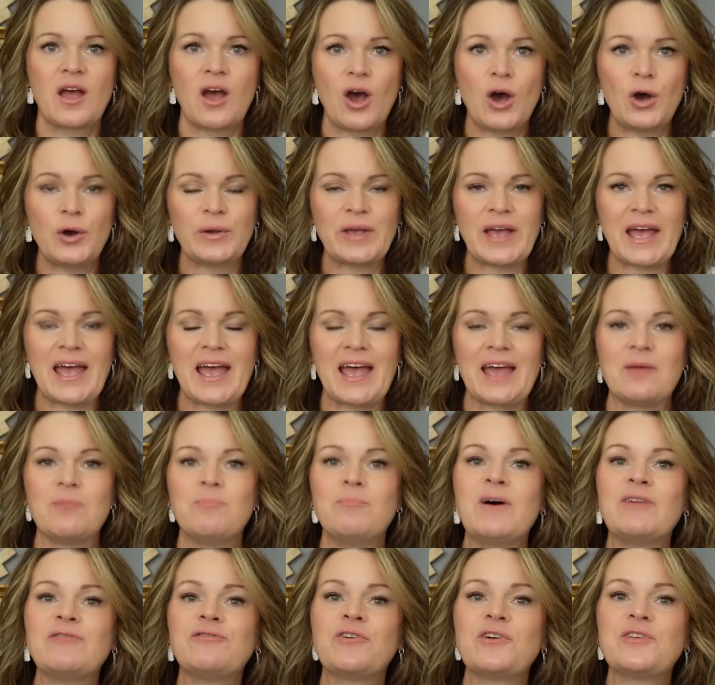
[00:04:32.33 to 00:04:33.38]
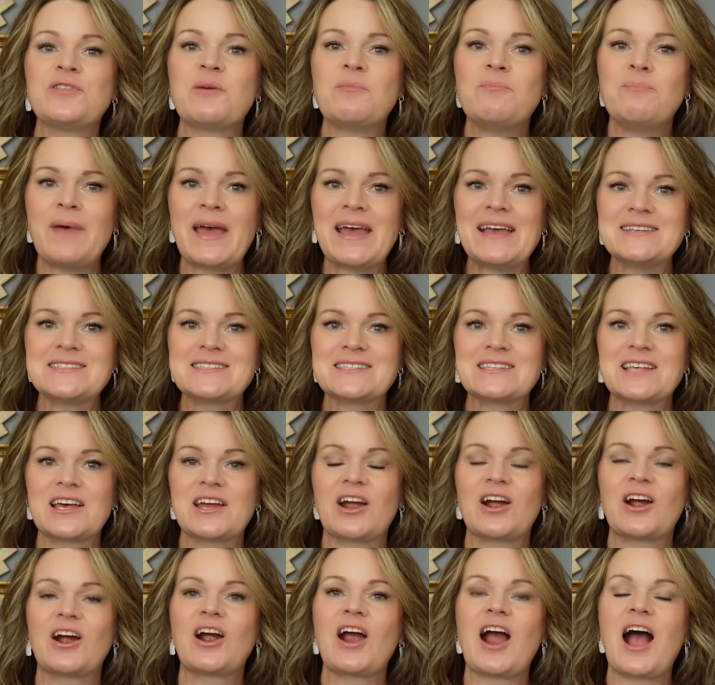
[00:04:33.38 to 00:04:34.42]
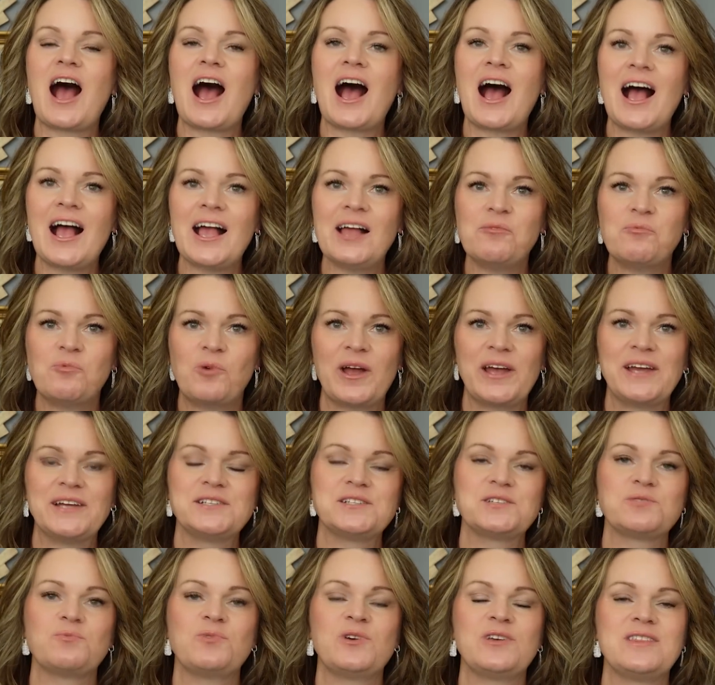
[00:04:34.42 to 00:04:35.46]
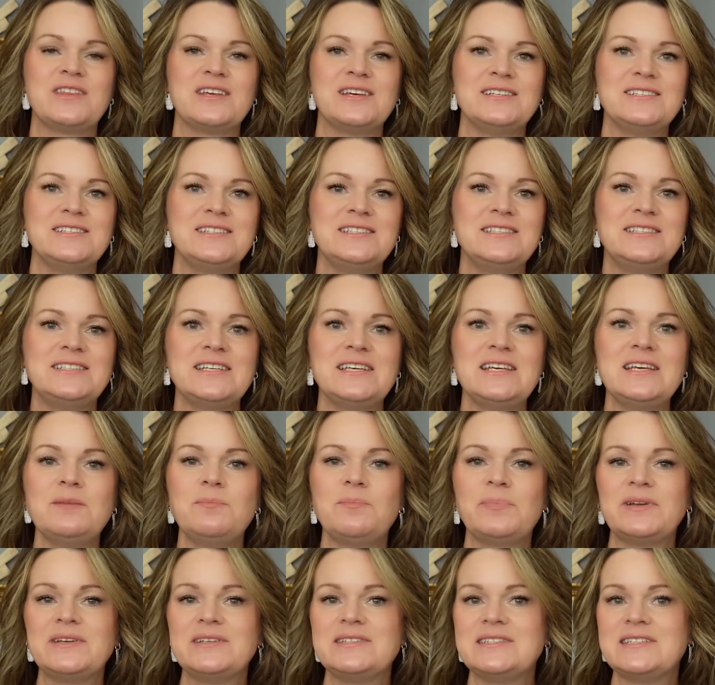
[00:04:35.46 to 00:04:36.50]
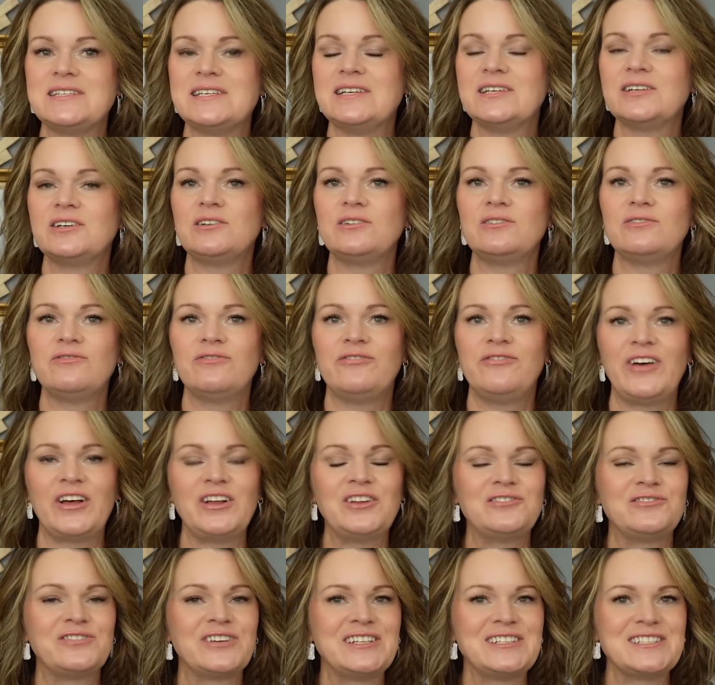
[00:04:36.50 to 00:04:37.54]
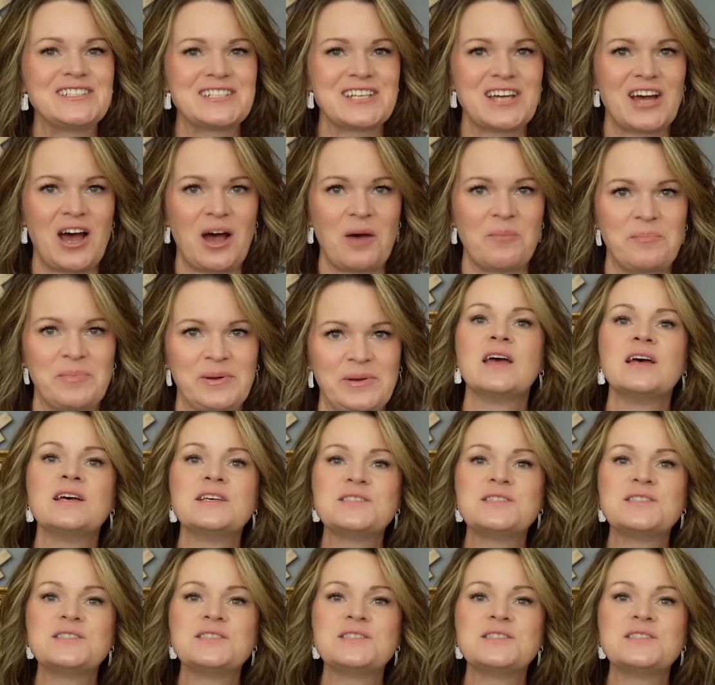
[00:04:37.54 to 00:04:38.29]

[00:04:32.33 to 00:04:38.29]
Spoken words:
Okay, but for the base layer, I went with a deep teal velvet top.